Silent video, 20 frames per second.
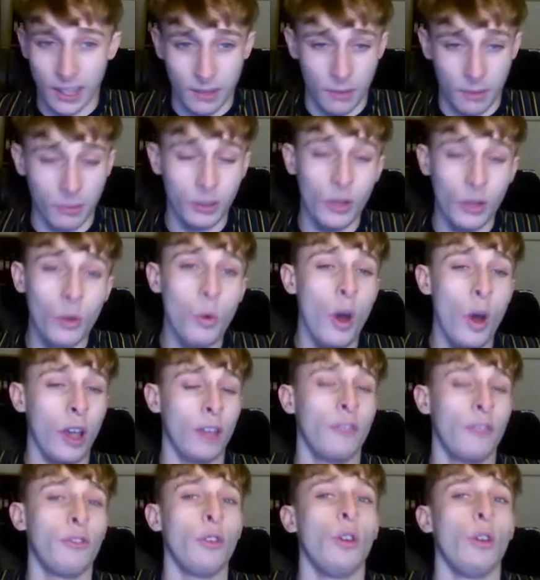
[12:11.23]
I'm still working
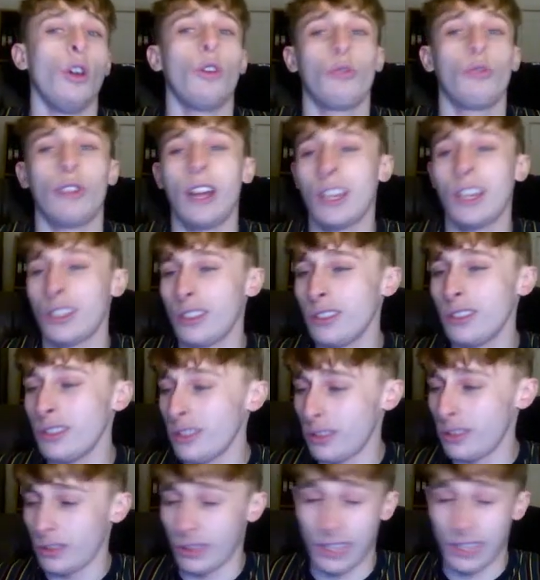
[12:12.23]
through a lot of
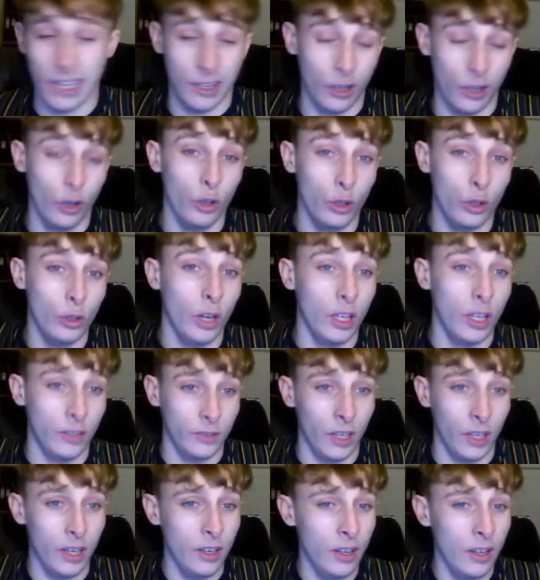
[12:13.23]
reactions because there's a lot you guys have done.